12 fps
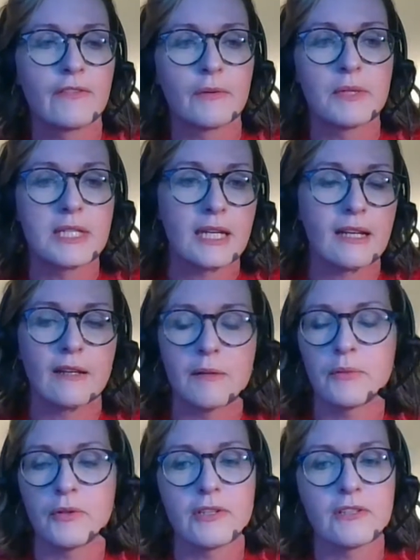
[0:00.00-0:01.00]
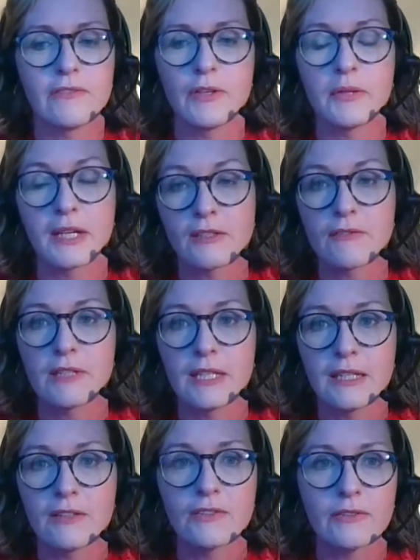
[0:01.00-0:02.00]
From a daylight point of view, that's
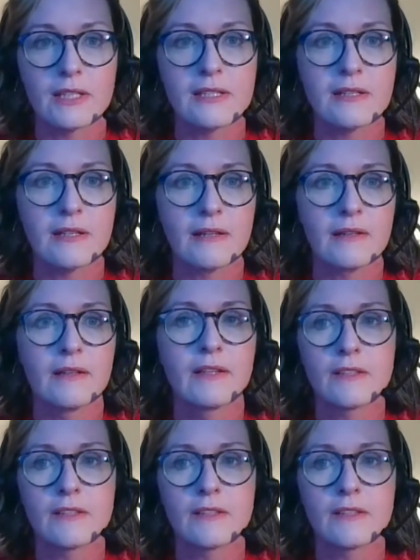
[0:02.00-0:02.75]
really interesting.